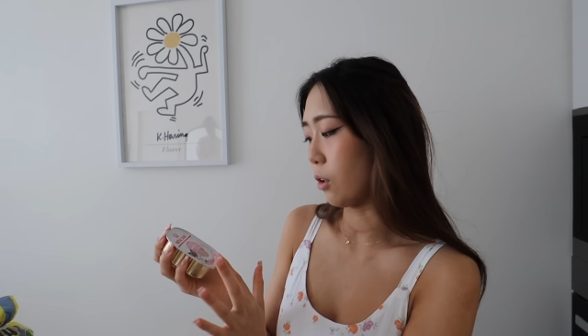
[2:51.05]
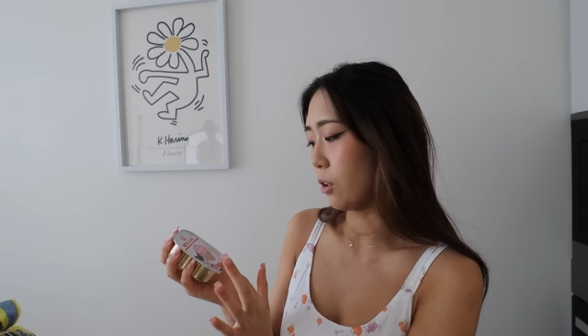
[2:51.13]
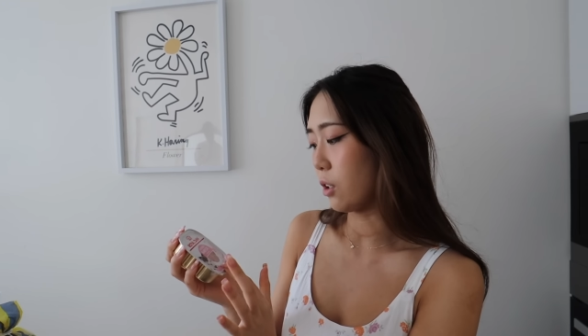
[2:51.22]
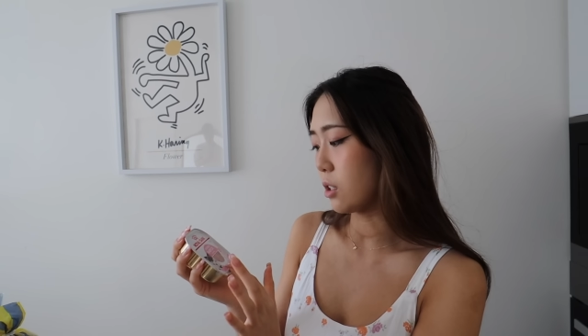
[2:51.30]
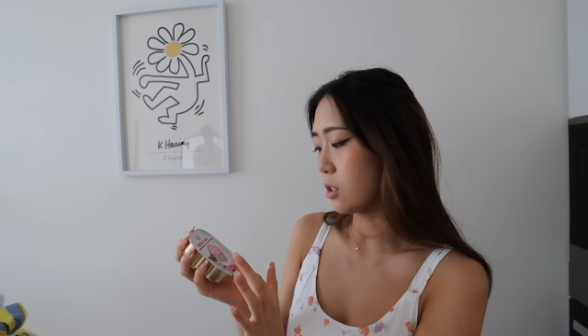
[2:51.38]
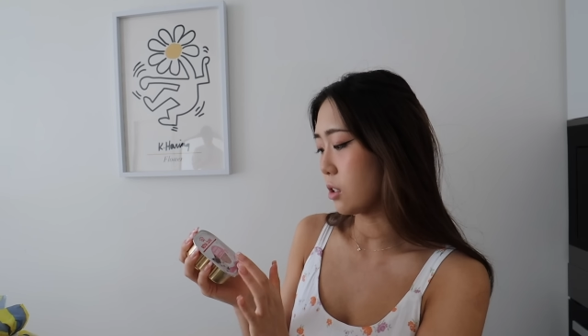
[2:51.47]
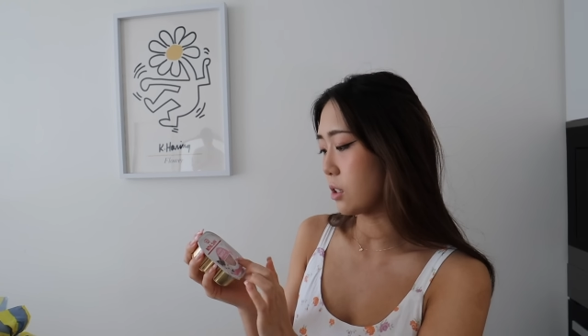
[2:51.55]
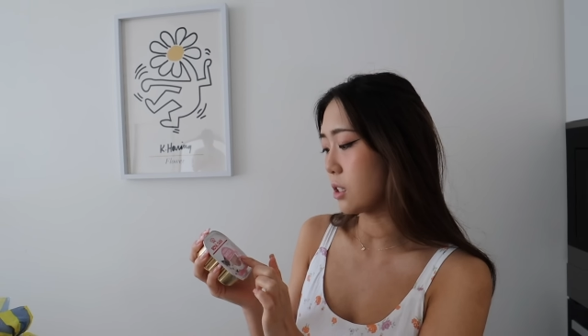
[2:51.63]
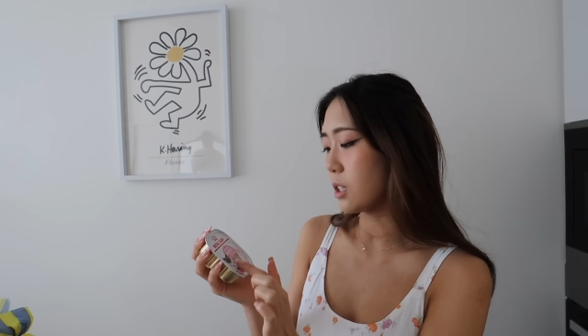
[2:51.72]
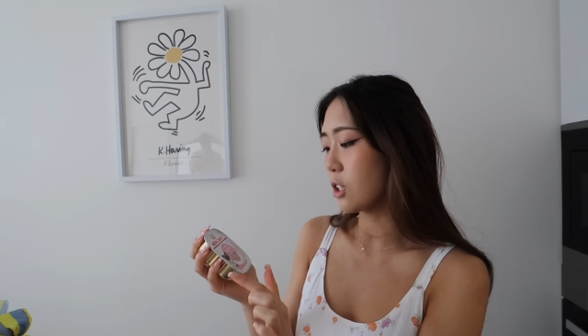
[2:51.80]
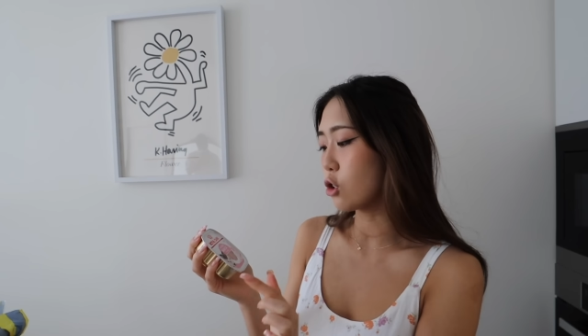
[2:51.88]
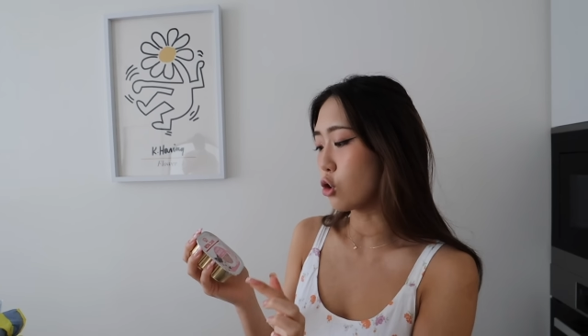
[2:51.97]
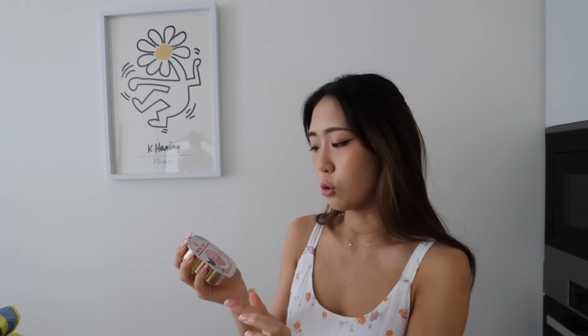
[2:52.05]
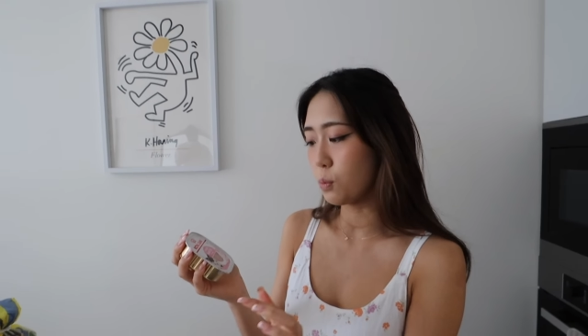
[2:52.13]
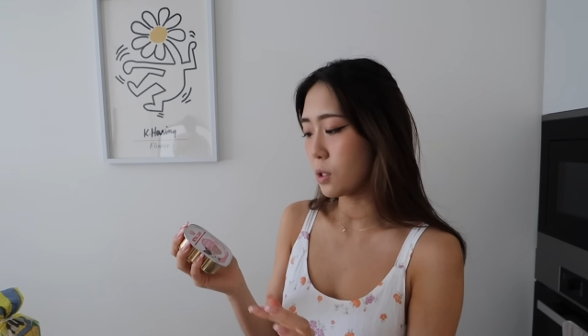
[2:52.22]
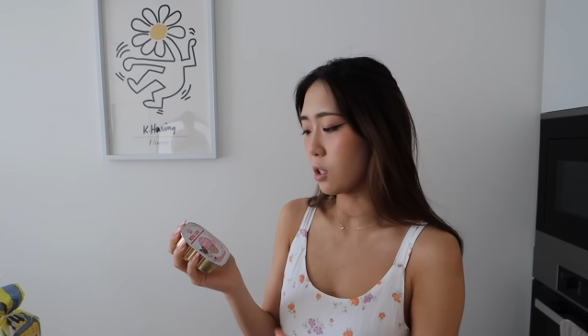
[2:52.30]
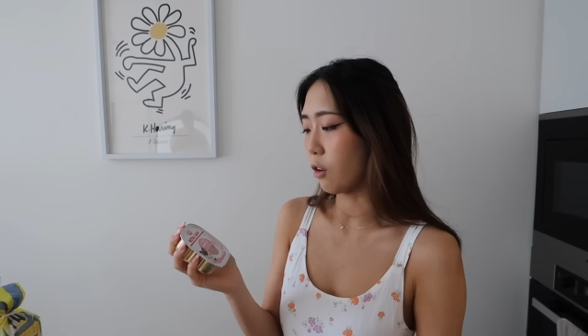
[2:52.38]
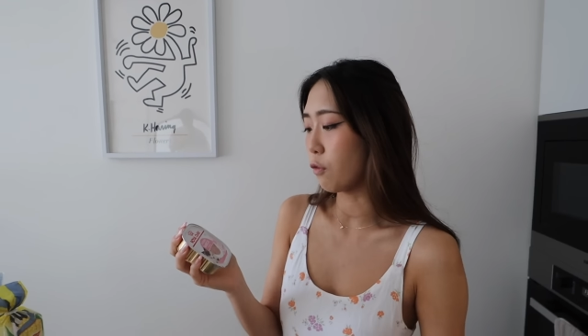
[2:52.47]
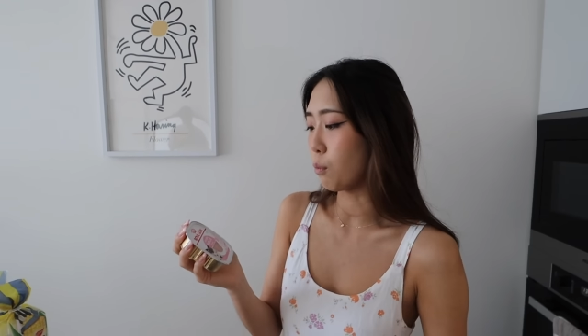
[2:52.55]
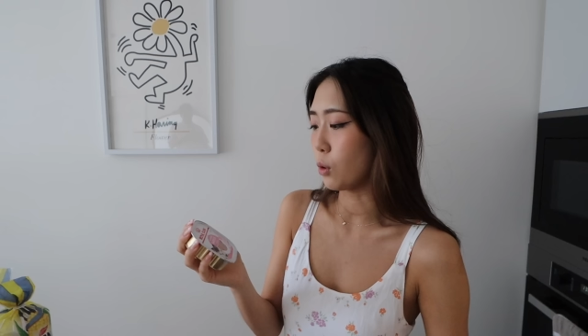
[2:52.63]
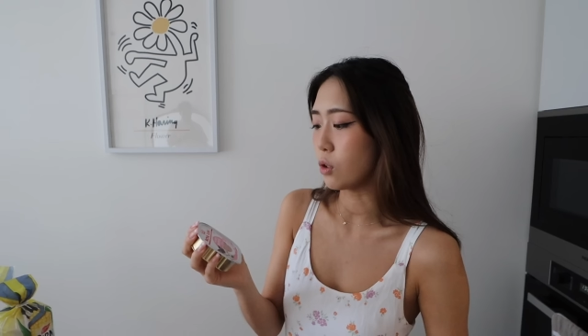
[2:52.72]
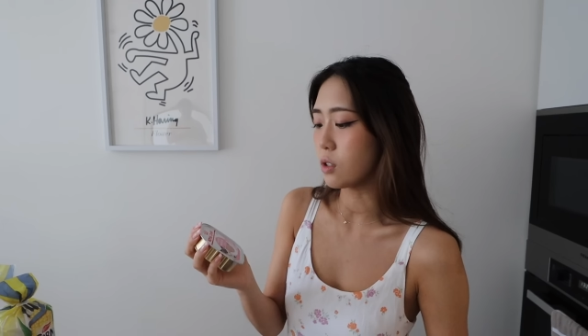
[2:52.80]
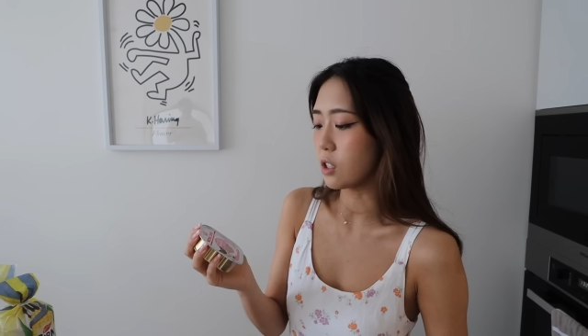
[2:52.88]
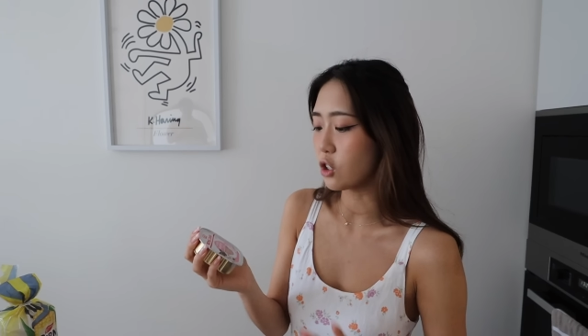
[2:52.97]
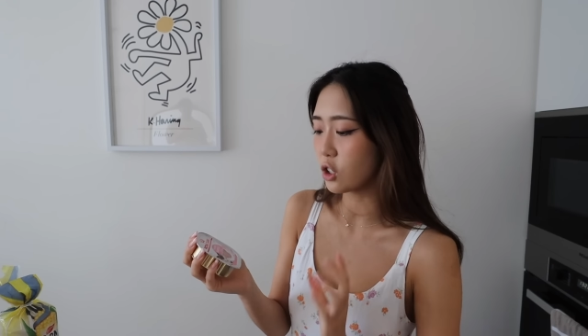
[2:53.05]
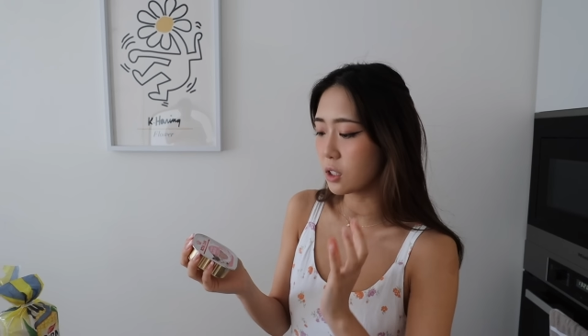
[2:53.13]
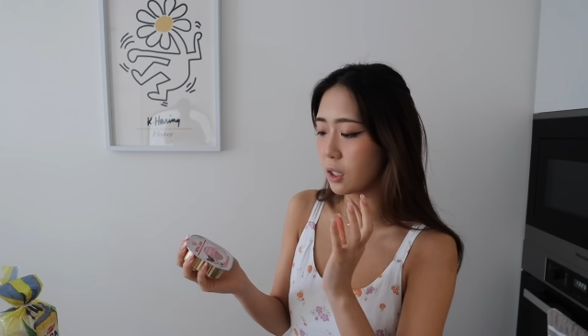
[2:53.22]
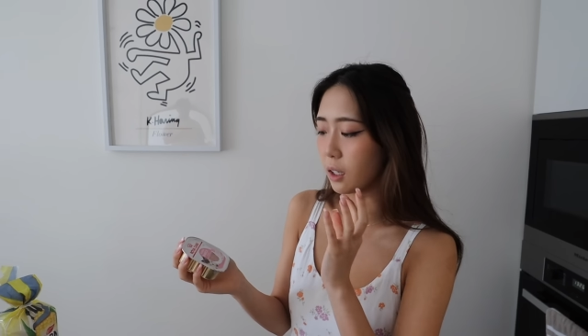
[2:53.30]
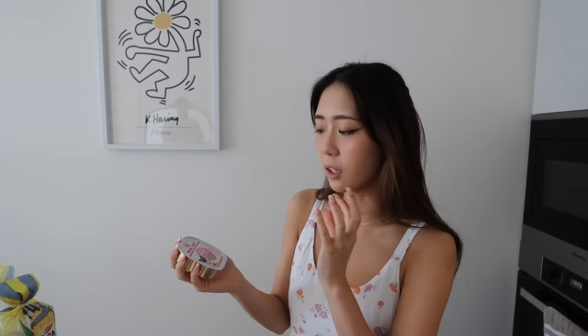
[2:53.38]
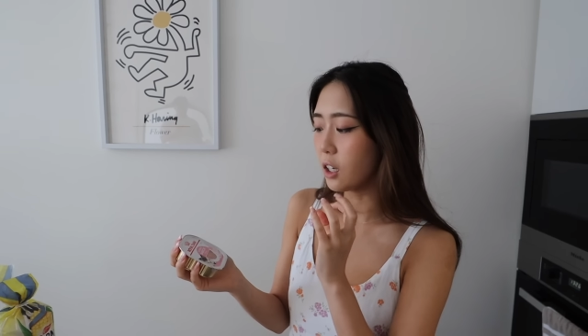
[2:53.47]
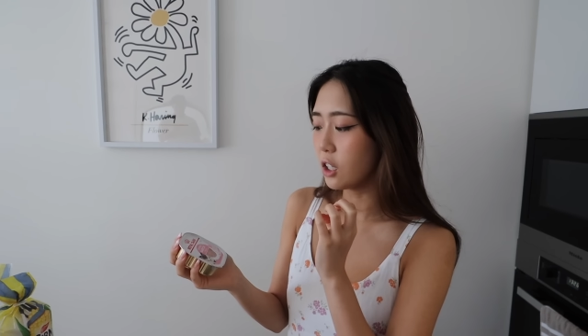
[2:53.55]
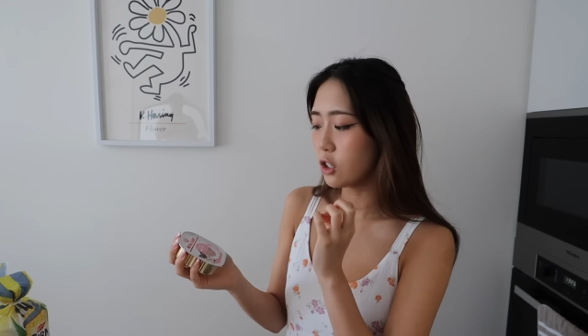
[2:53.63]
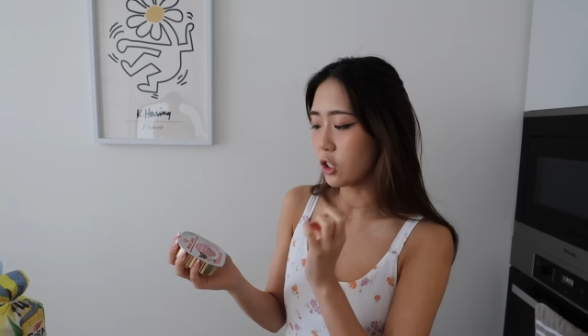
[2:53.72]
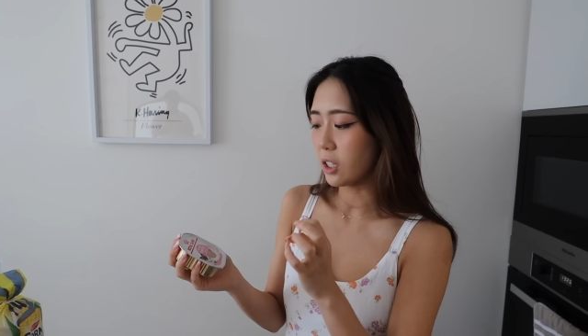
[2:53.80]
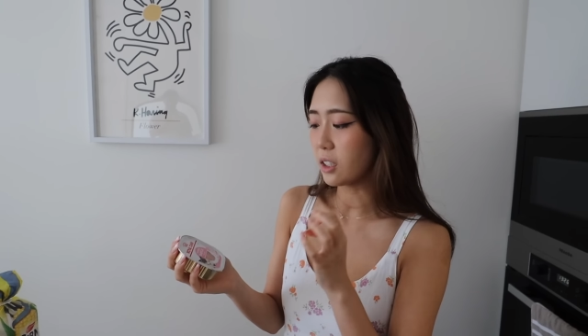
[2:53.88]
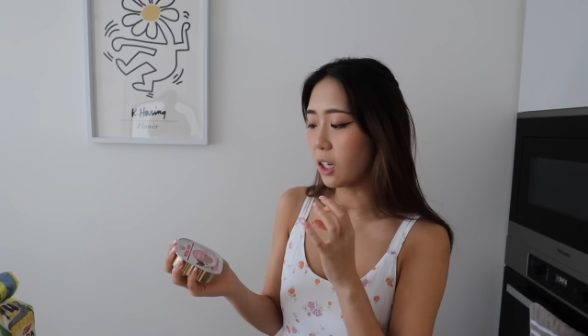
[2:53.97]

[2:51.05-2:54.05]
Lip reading: on this because it's like super soft mousse. It's just like, she has